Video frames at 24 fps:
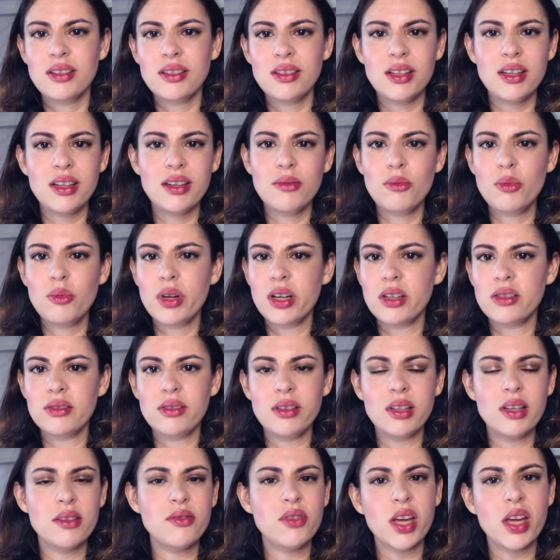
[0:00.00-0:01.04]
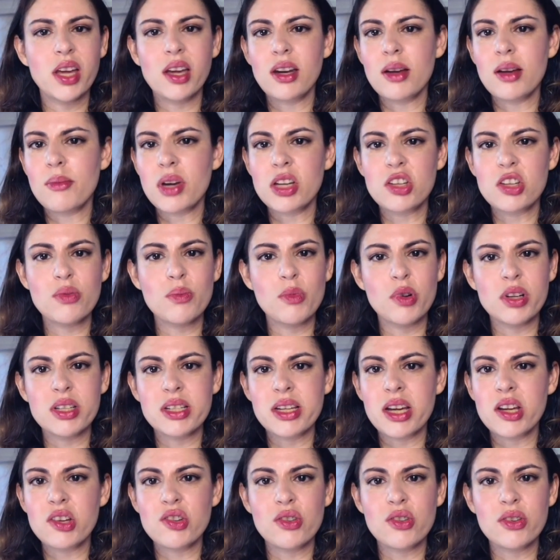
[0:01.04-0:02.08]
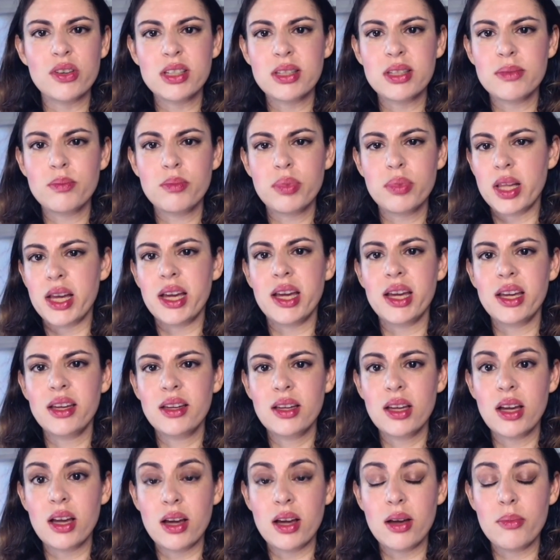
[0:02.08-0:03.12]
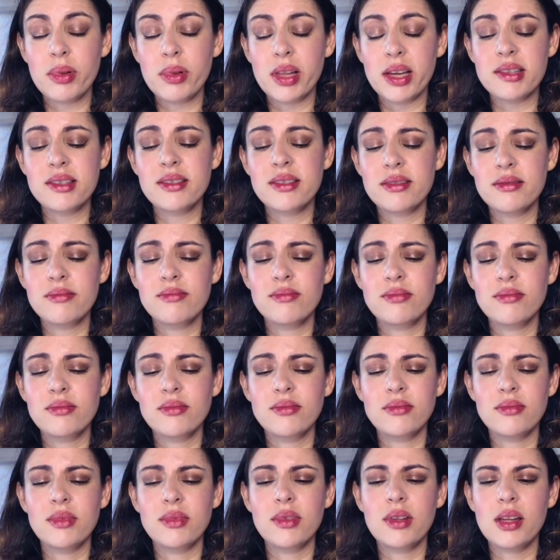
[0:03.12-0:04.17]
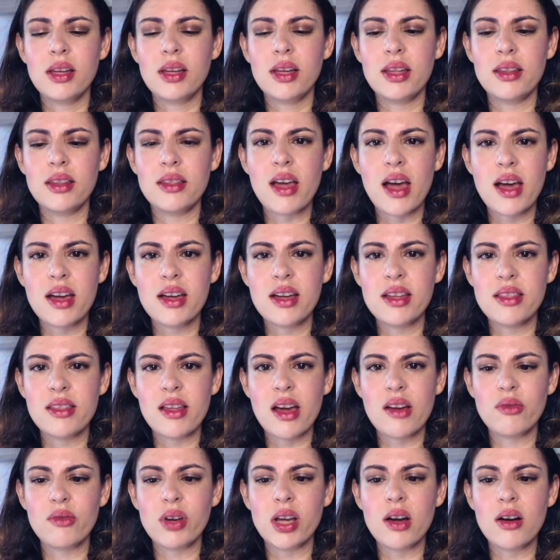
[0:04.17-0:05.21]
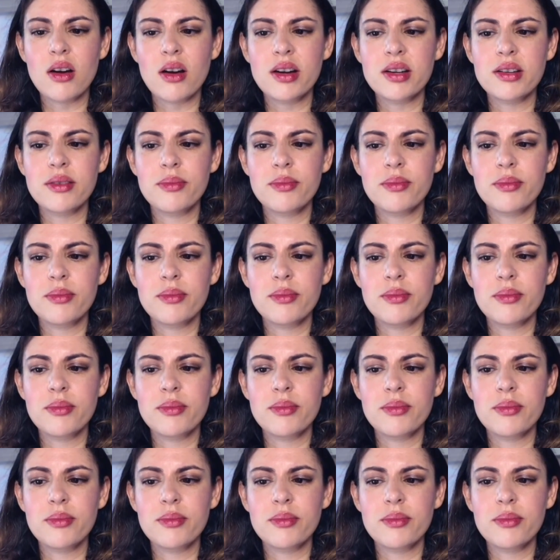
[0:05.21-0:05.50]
we're living in a much more dangerous place in that regard.